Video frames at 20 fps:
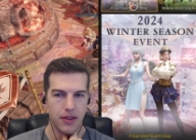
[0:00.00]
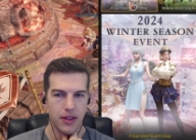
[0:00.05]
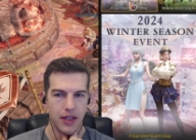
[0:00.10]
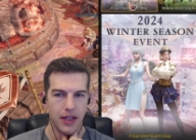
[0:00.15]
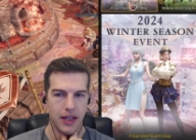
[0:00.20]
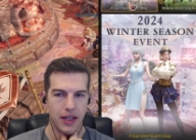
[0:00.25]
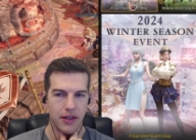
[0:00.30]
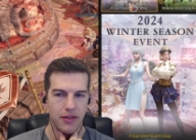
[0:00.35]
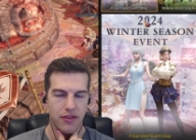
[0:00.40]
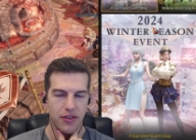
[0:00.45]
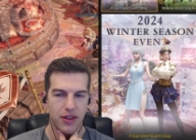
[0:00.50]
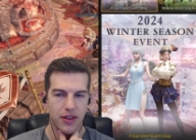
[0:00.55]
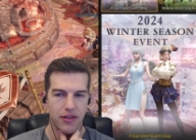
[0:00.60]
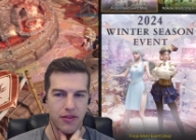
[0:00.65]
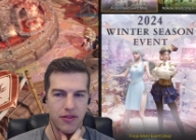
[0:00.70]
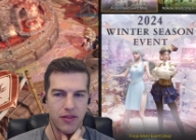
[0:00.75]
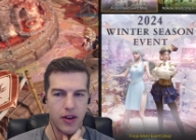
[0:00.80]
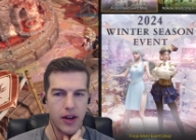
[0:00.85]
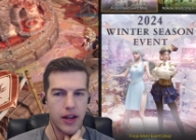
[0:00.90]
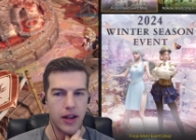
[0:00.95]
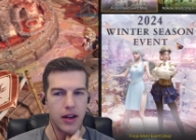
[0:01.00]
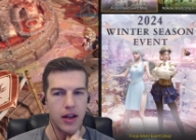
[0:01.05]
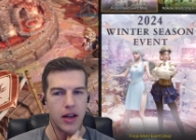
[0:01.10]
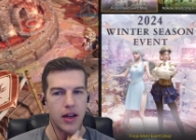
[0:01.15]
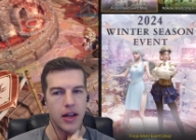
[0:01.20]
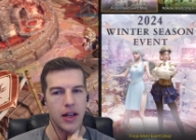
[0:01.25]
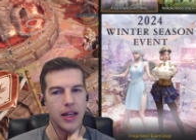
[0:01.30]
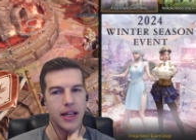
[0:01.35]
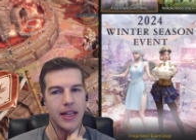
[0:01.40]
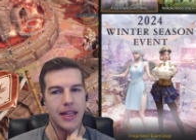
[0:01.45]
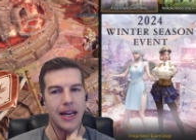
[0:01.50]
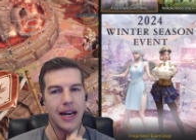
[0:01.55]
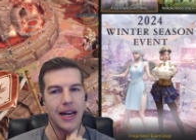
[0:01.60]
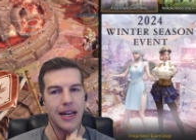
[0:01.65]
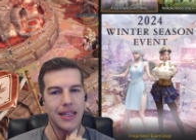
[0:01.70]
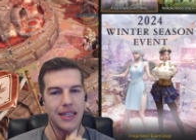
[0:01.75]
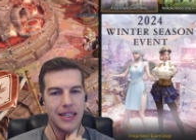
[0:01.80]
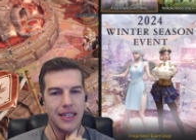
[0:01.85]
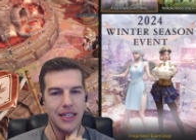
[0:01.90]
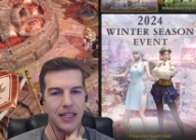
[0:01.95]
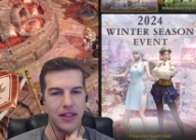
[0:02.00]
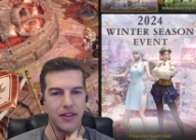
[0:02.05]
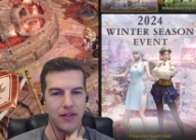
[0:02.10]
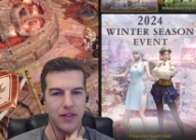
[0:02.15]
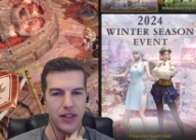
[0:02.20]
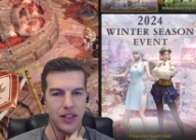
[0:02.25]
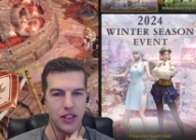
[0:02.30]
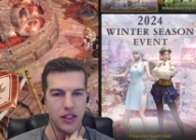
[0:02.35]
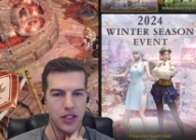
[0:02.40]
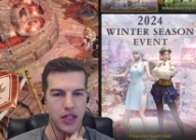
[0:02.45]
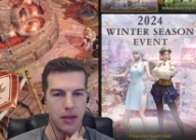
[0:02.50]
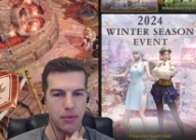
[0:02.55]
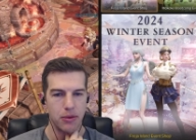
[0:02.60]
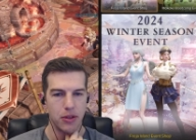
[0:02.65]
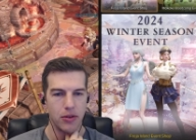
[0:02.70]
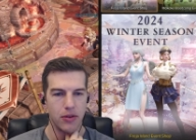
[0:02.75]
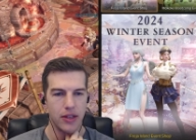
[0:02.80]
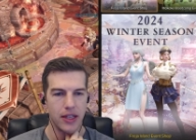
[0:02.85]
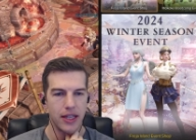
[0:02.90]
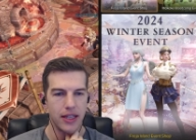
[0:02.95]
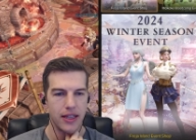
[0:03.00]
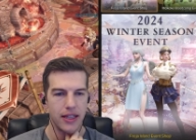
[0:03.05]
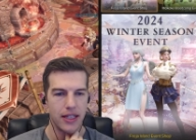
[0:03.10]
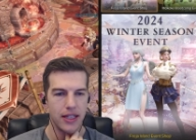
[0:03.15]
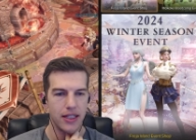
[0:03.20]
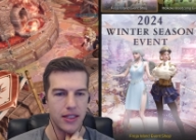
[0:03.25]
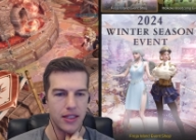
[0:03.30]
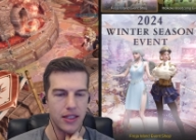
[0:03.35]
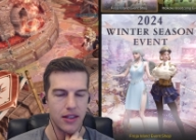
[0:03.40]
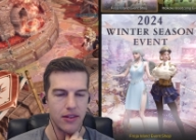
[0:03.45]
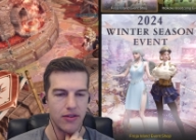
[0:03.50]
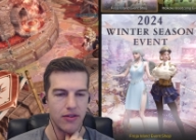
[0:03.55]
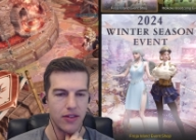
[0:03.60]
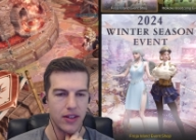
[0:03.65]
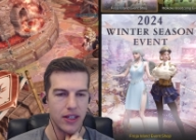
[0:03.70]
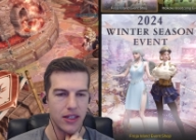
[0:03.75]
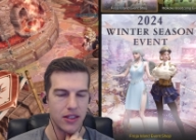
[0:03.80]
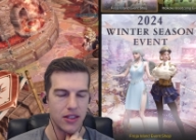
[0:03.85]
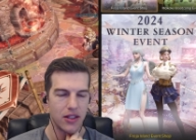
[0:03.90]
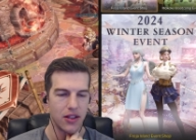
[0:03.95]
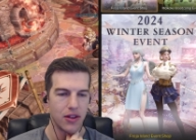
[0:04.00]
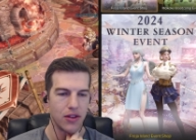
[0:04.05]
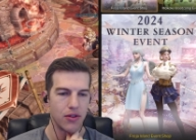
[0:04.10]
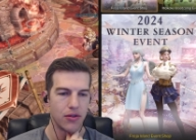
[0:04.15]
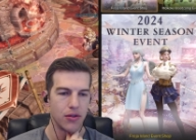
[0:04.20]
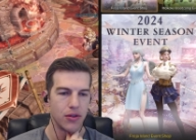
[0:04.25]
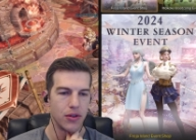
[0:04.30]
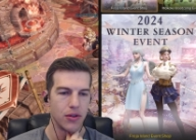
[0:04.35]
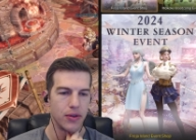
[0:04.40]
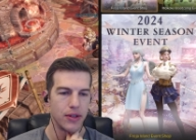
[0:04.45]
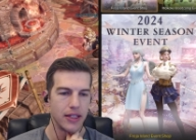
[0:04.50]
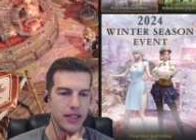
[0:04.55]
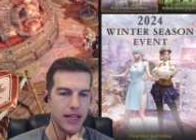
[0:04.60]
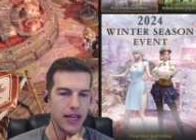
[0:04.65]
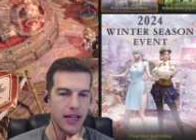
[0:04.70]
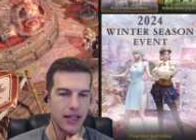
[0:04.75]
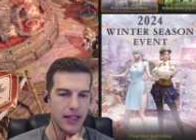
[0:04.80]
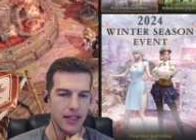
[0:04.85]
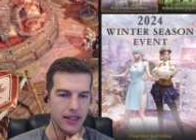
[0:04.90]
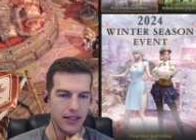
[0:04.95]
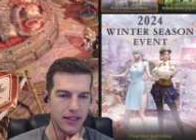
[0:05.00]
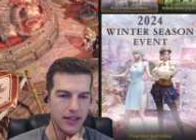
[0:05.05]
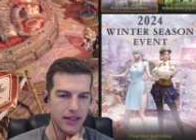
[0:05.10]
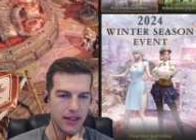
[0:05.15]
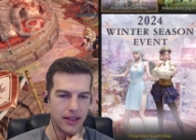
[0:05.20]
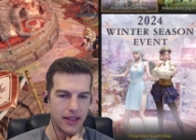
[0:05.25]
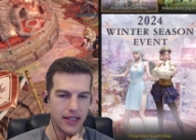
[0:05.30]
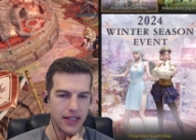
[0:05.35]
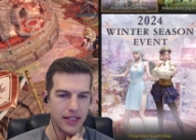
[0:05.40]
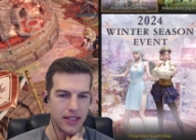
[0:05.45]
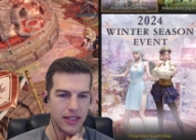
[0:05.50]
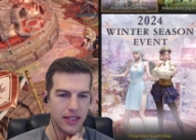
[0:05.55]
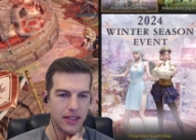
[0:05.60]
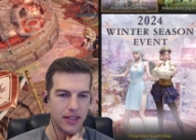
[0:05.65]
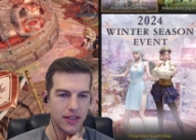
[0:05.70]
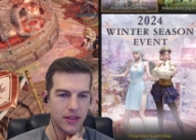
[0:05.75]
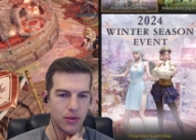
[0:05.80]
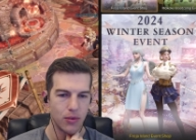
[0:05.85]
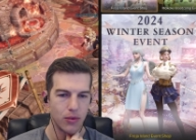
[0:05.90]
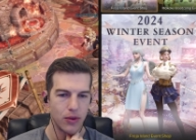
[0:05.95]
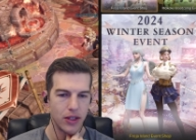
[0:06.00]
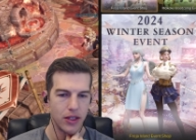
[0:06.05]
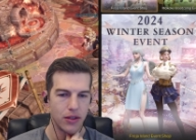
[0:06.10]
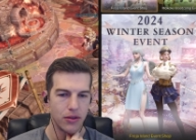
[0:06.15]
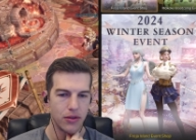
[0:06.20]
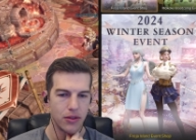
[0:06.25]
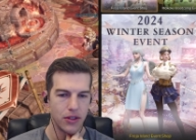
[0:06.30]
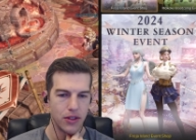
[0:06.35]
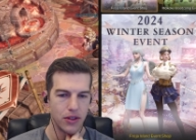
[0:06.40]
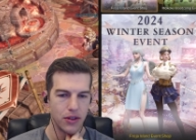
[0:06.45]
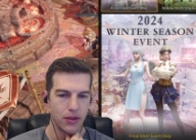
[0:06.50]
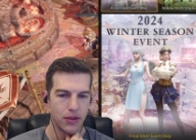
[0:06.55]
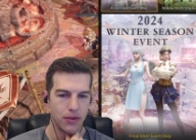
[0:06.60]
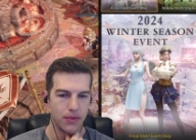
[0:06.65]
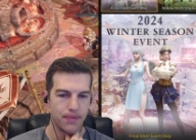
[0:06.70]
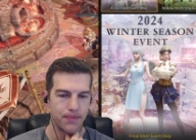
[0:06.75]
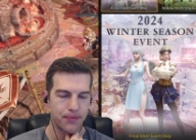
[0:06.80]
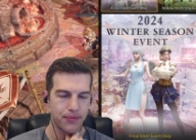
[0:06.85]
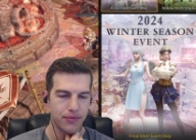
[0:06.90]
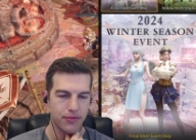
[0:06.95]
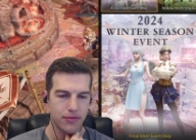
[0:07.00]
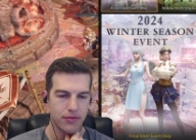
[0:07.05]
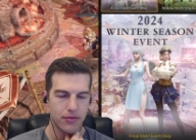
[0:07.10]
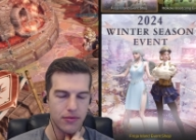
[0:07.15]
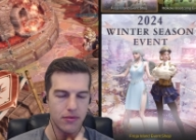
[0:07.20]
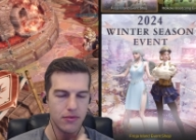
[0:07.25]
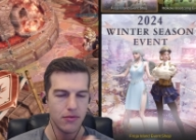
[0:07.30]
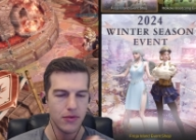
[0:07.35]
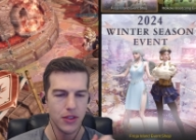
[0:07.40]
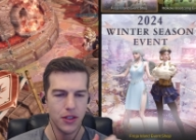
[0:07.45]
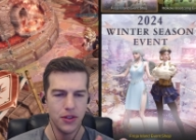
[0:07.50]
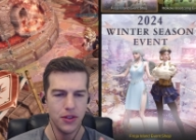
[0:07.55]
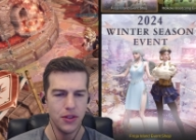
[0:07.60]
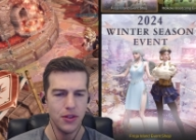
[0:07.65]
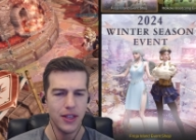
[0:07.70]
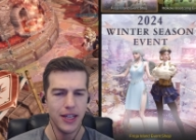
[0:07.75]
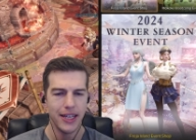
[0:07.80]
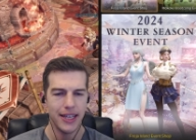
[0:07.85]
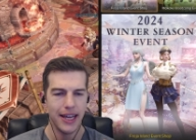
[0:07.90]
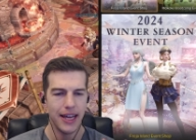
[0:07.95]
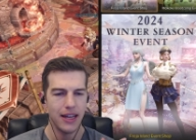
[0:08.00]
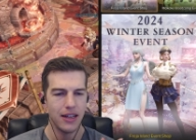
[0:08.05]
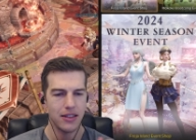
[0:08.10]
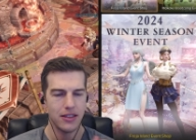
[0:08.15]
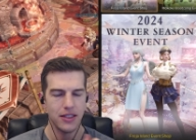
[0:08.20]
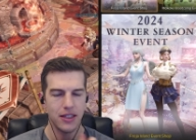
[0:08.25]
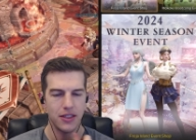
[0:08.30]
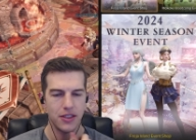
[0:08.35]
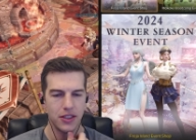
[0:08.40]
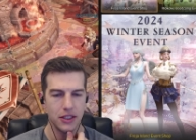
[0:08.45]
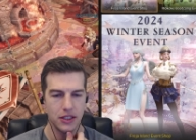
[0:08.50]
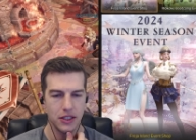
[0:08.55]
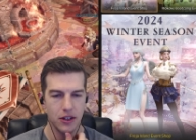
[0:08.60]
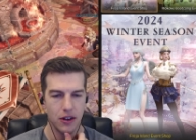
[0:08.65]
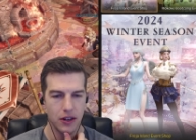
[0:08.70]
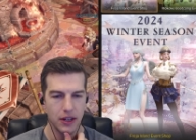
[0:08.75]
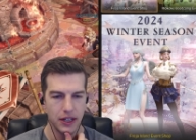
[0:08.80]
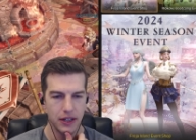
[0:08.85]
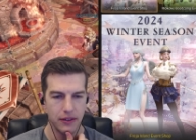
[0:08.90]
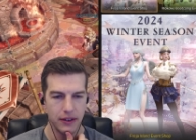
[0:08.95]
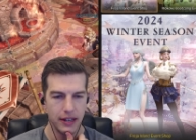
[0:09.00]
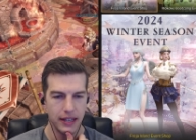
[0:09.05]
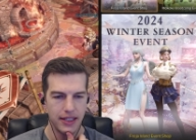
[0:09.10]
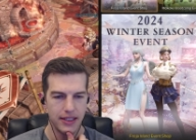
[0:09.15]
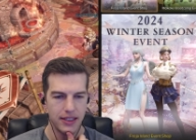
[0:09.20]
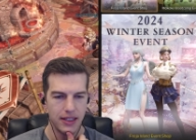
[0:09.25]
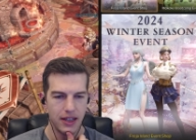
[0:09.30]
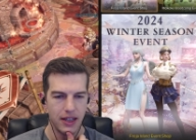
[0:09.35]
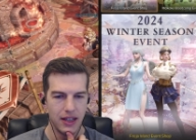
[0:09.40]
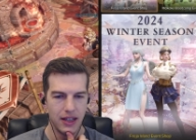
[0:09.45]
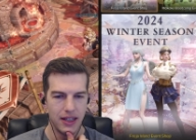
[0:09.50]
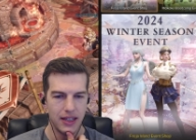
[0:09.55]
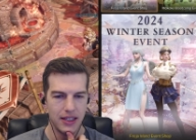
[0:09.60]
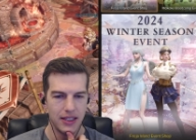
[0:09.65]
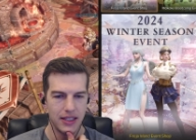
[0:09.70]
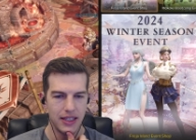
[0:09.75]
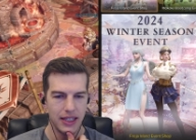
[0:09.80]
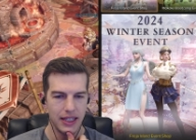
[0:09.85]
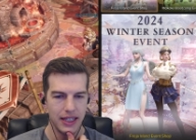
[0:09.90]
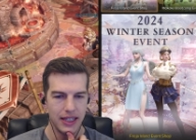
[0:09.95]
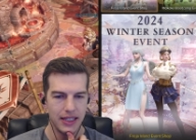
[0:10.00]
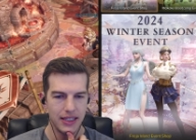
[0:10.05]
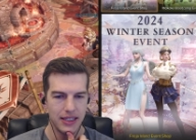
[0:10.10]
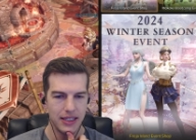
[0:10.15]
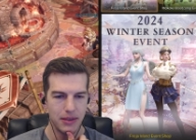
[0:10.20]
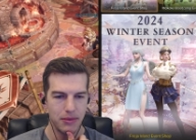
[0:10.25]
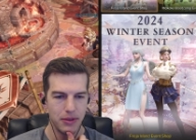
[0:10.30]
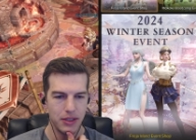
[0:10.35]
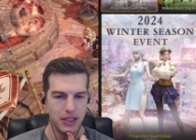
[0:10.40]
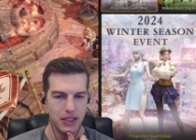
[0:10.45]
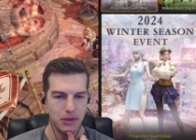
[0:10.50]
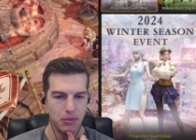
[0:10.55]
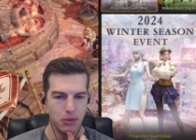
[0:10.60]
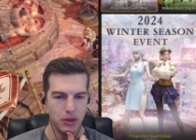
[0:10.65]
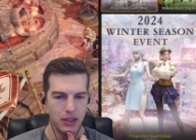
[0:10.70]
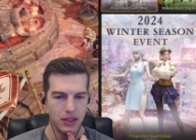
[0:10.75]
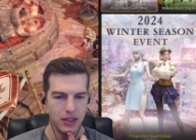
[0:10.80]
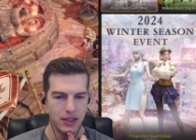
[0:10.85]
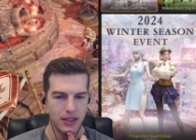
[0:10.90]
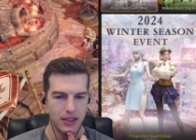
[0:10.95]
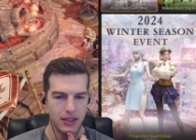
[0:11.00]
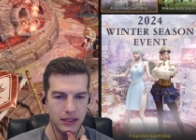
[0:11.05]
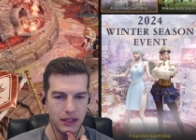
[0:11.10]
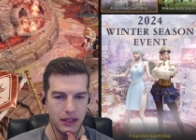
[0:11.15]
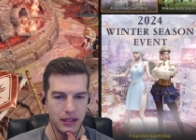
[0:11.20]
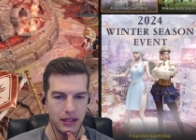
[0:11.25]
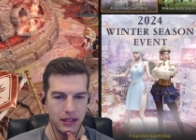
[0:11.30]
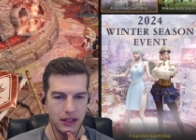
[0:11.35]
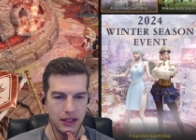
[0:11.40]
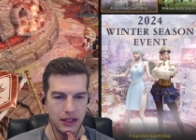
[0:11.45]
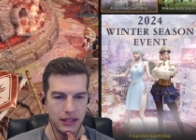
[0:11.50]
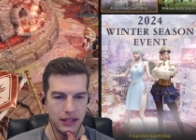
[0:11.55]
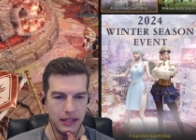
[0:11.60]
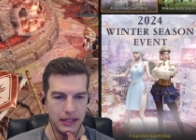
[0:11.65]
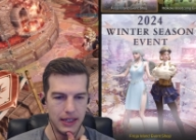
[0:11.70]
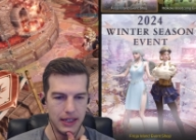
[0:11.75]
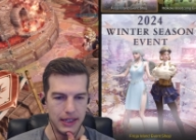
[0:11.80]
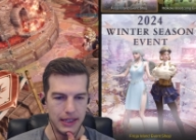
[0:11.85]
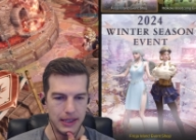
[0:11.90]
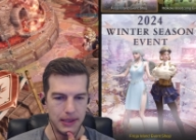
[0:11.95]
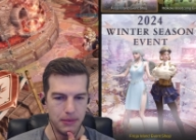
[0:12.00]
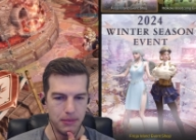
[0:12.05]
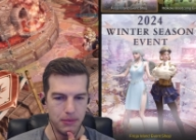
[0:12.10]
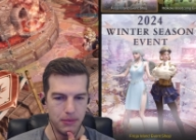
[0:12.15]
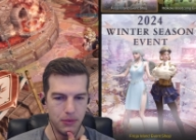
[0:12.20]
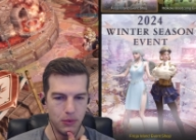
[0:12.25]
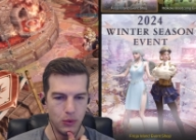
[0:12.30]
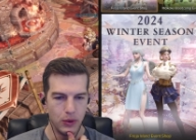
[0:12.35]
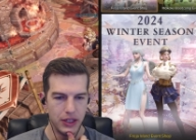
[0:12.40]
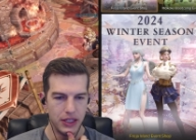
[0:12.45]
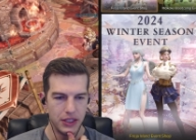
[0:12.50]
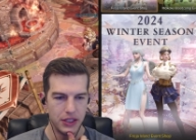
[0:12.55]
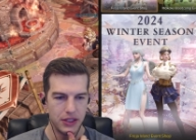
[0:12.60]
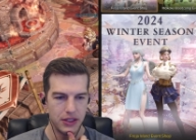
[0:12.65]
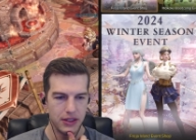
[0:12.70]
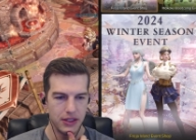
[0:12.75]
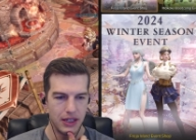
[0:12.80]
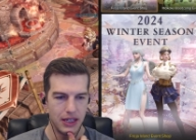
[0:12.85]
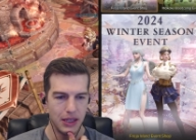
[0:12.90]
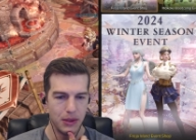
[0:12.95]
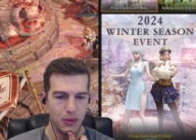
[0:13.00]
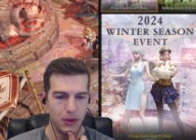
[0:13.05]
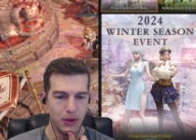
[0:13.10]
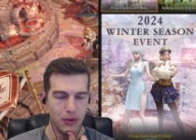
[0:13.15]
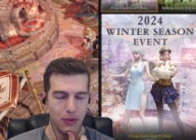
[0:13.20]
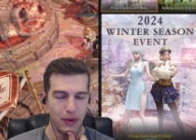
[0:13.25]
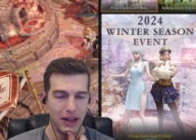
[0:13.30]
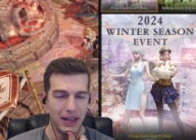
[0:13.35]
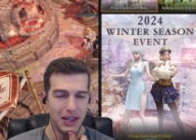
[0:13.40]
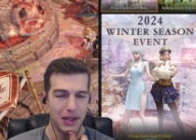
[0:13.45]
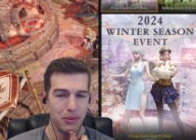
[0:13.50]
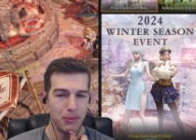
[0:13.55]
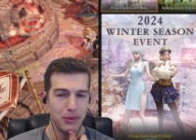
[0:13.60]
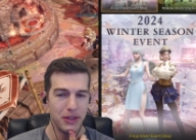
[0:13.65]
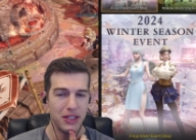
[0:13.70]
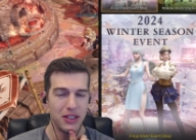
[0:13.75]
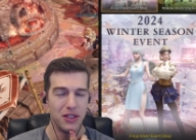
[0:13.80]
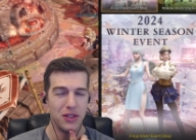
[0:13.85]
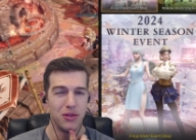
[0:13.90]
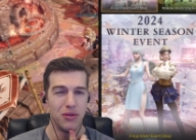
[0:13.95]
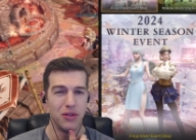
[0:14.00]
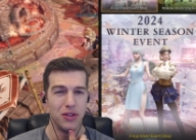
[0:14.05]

And for the Freja Island event shop, you get these events through doing dailies. This is what you'll do. Just do like Chaos Dungeons, Guardian Raids to get some of these books. Um, which I would recommend you